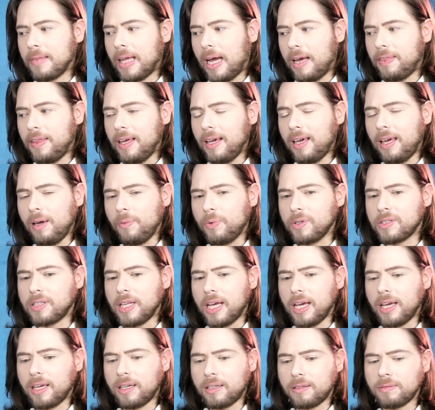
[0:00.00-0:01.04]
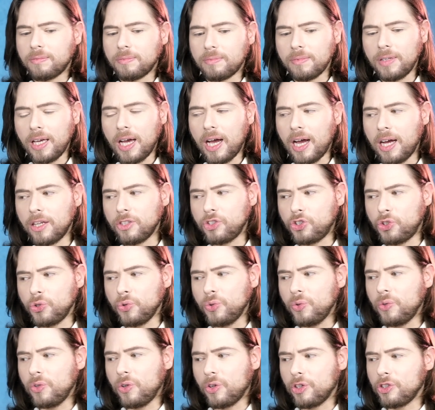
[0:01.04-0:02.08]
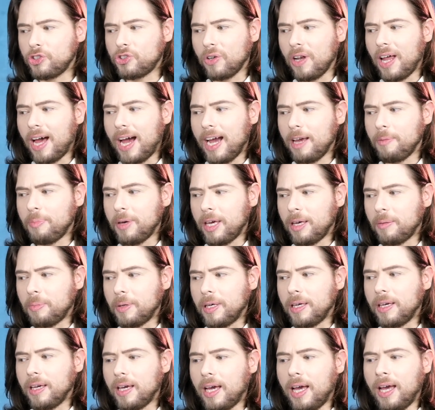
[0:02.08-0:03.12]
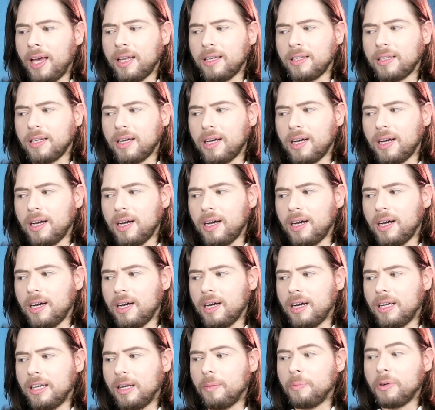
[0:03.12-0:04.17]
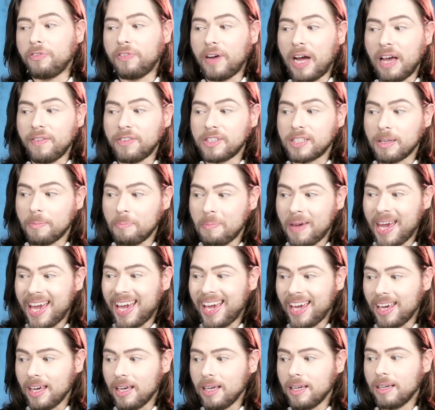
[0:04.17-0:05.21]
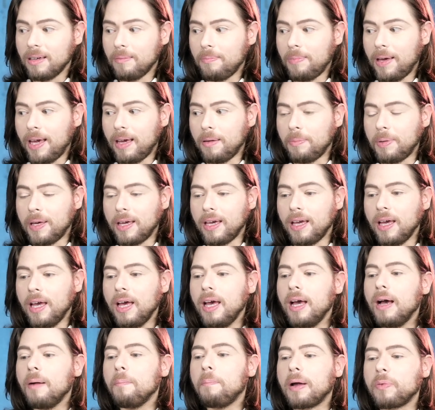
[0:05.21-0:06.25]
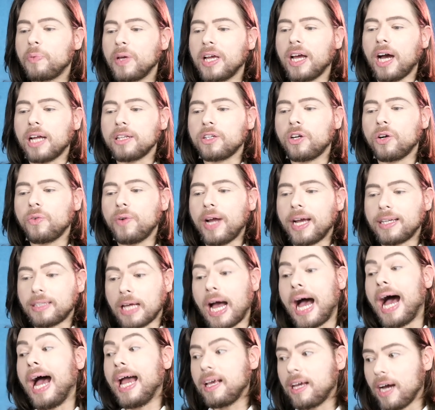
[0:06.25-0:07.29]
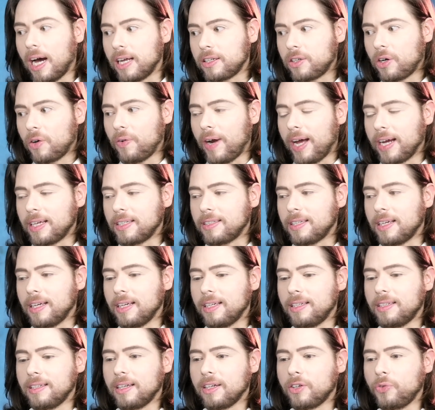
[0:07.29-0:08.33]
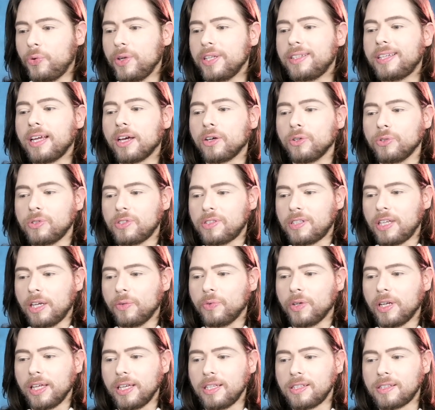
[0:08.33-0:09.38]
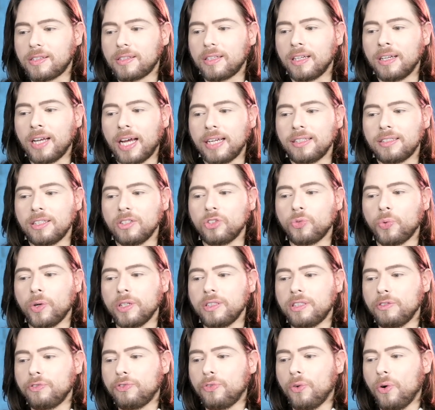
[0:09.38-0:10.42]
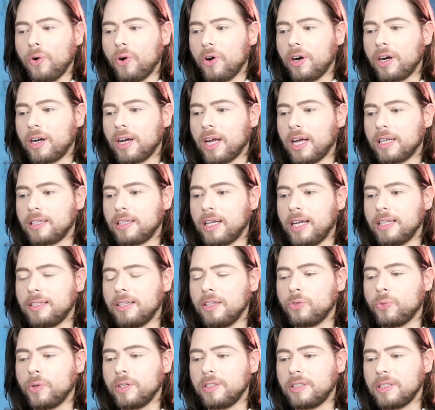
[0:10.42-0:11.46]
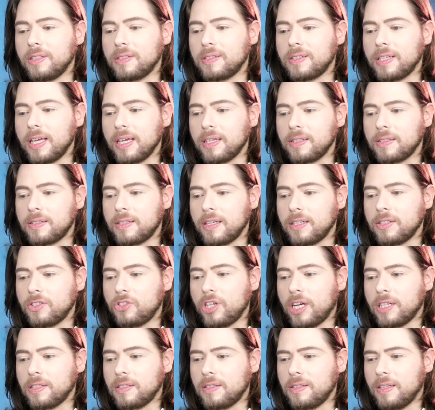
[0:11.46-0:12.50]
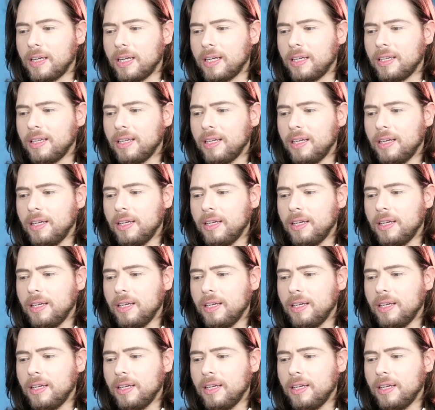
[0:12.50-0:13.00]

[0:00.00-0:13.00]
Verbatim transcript: I think he was like June or July baby, and number 5 is a May baby. But we got correct. I got corrected. Cuir de Russie released in 1924, not 1926, says Justin.